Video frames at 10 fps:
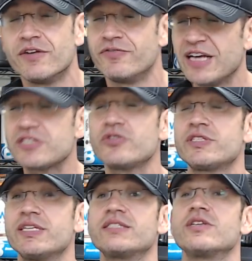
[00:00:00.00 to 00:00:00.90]

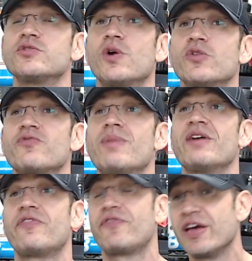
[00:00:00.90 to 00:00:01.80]
Vaso-6 is one of my
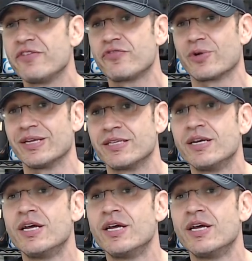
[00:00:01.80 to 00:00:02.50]
favorite